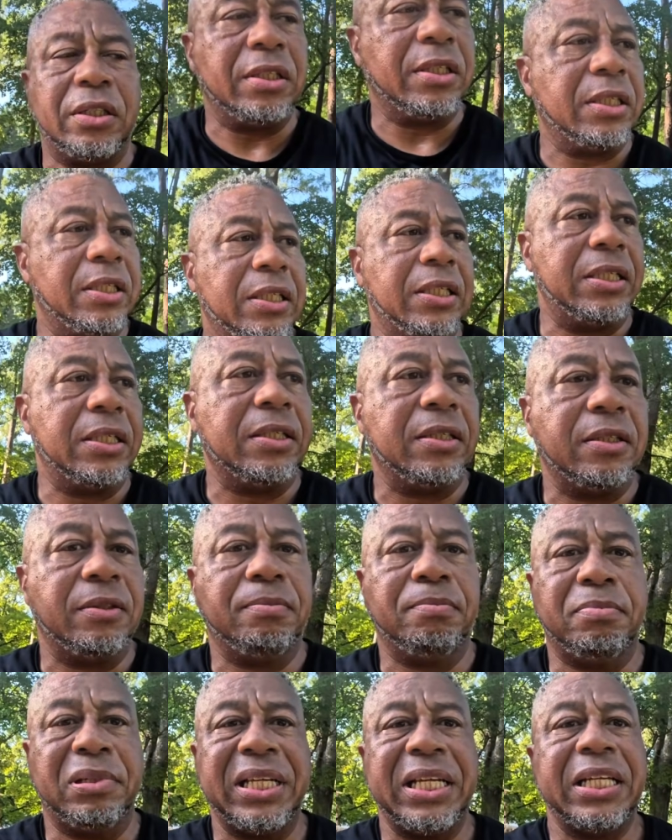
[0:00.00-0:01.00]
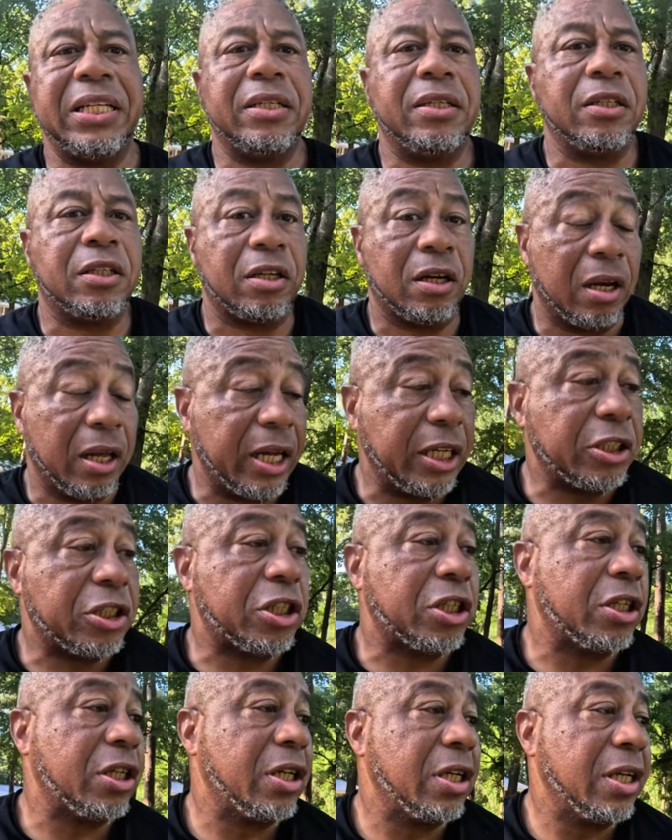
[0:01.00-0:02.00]
bled the
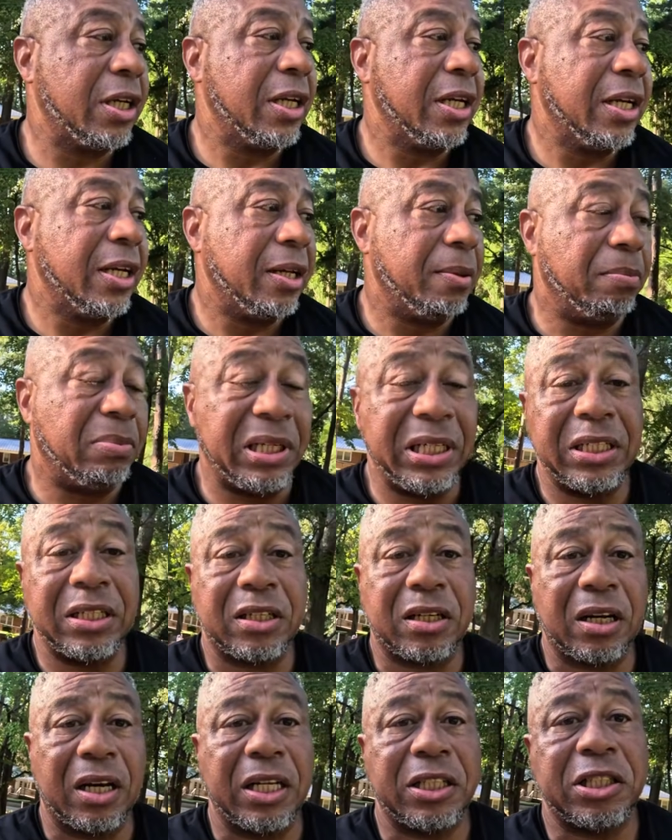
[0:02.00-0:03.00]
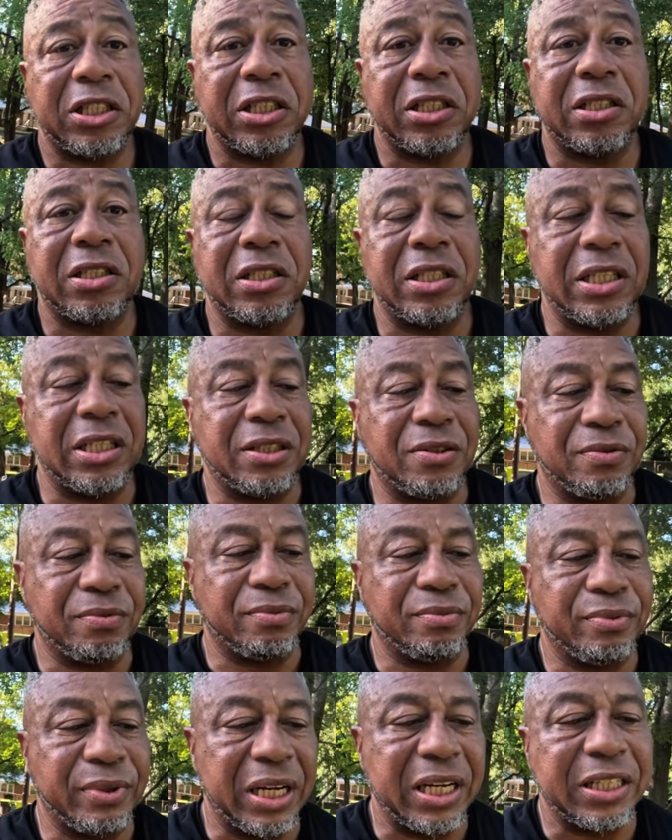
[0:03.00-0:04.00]
clutch. Bleeding the clutch is
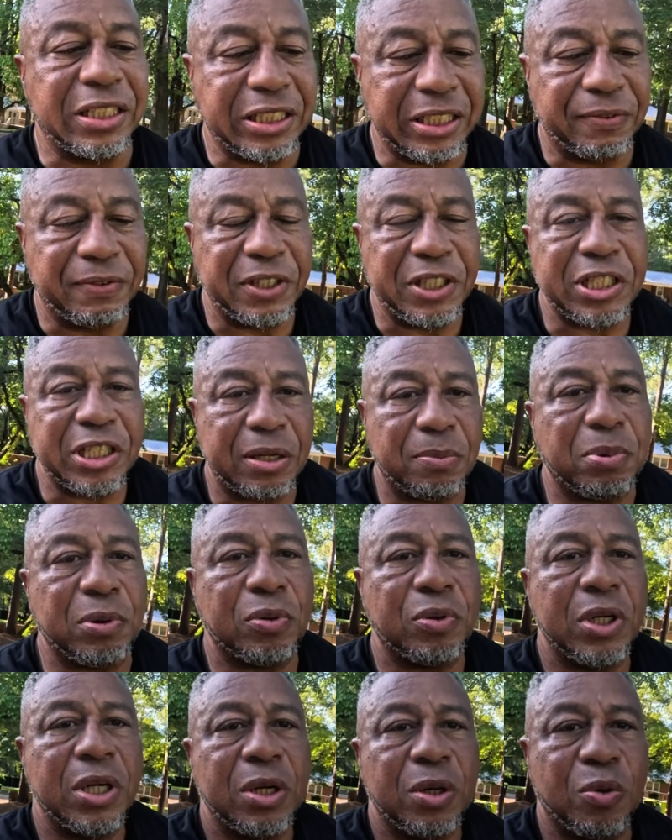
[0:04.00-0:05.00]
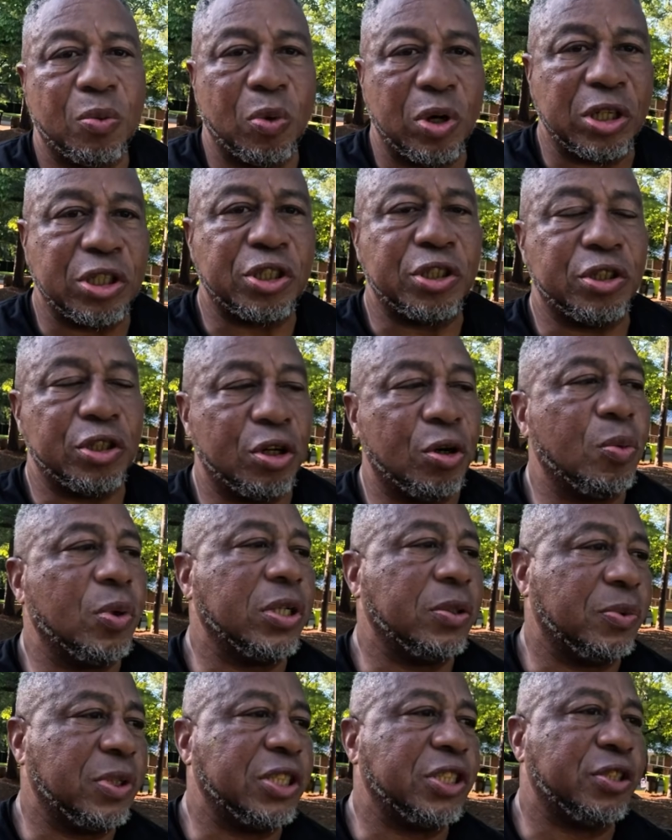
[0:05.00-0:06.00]
relatively simple once you
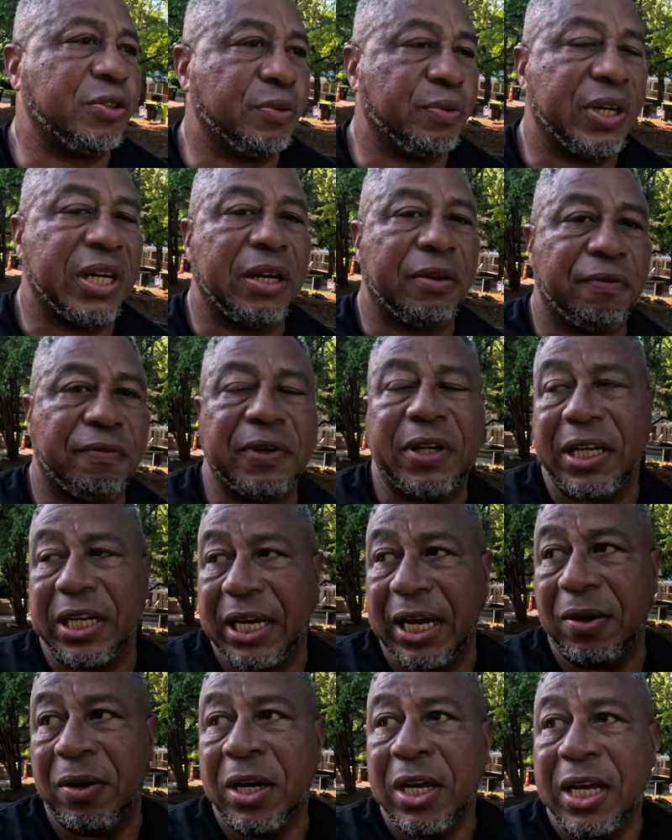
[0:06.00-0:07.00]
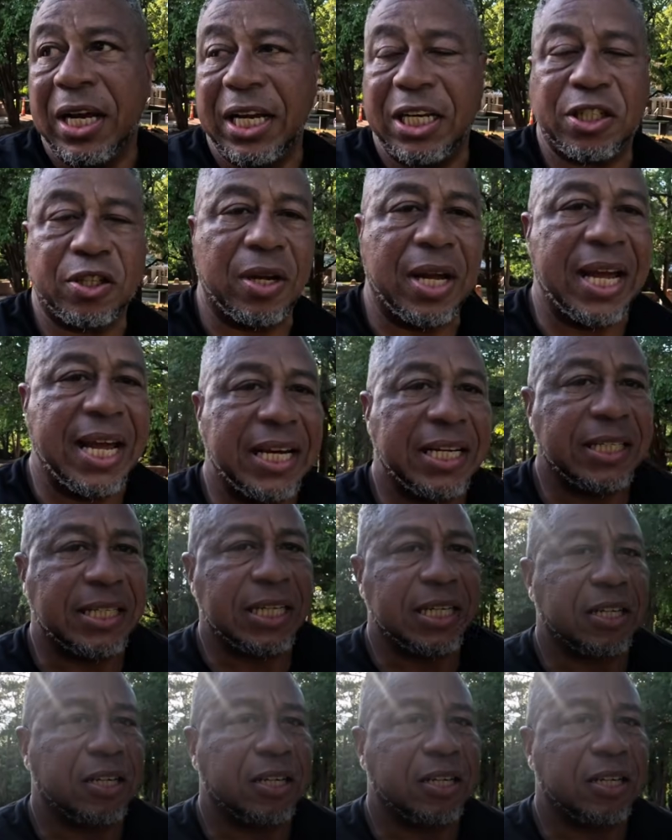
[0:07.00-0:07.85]
really figure it out. And so I had to take a